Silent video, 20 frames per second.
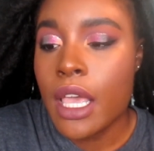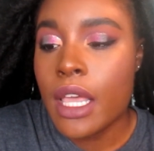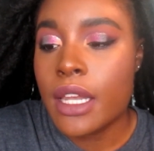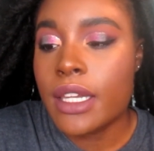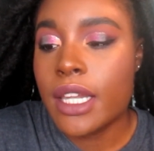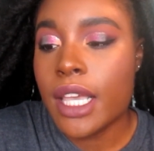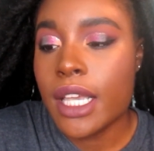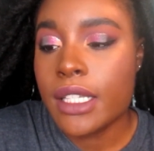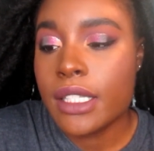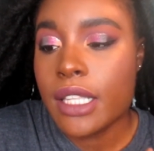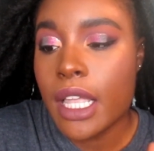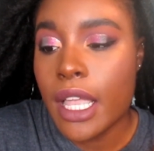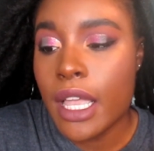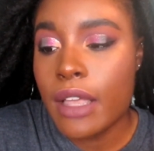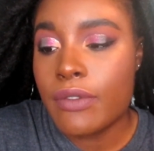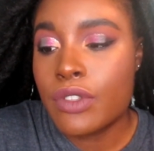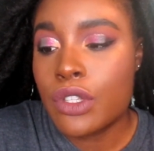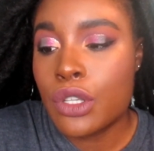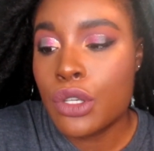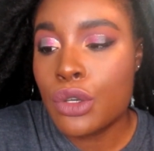Next, I
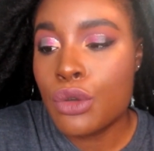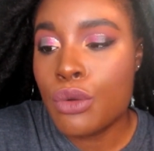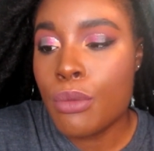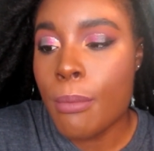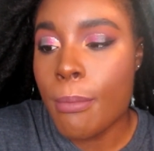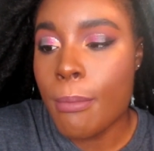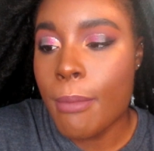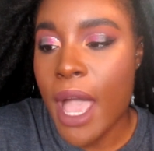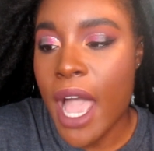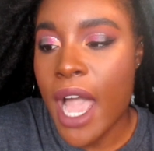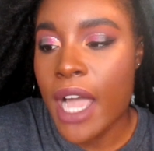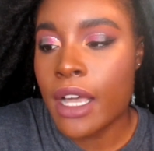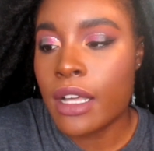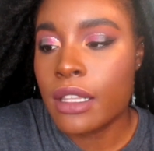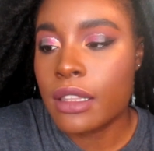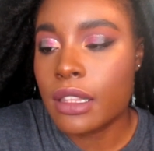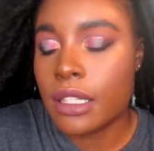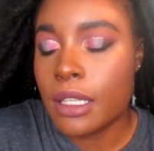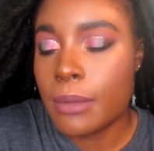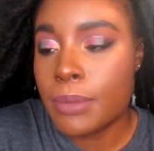have two MAC
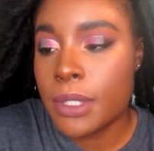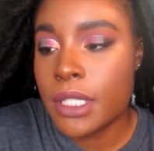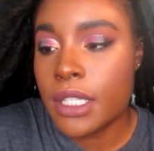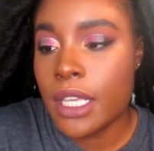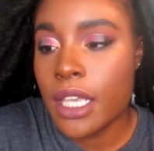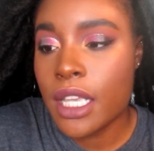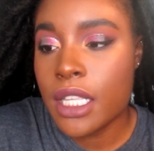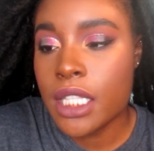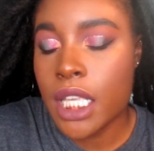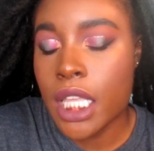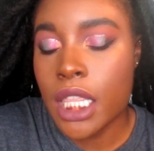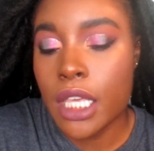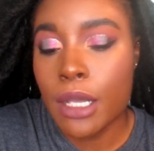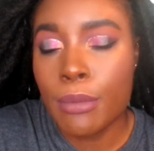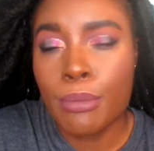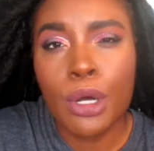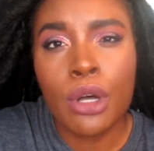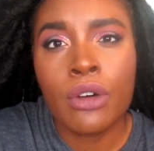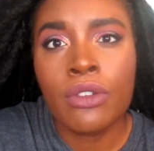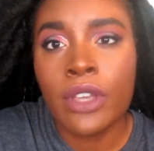lipsticks, and they're
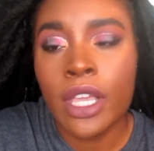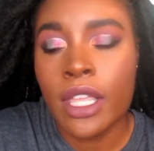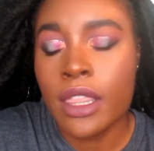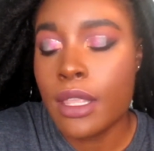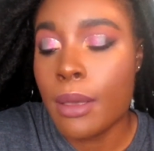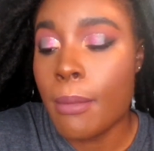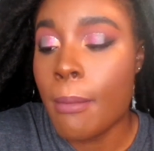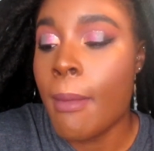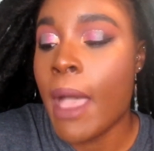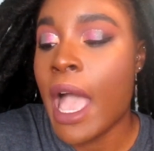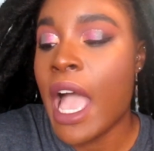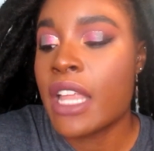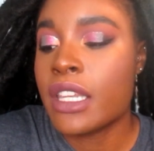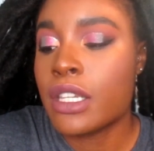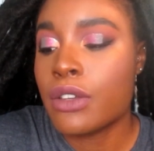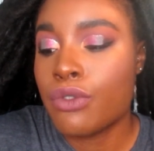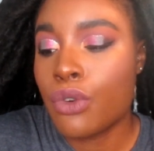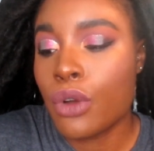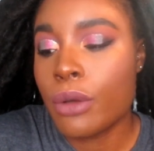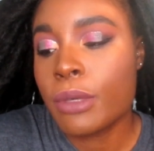both in the matte
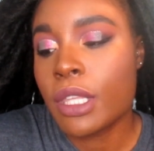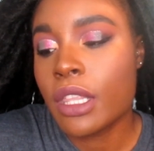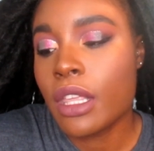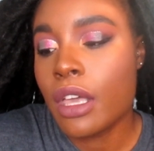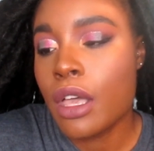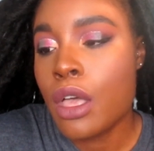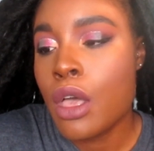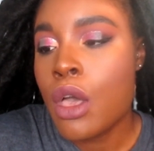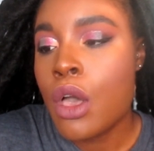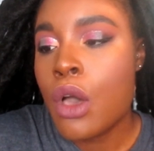formula.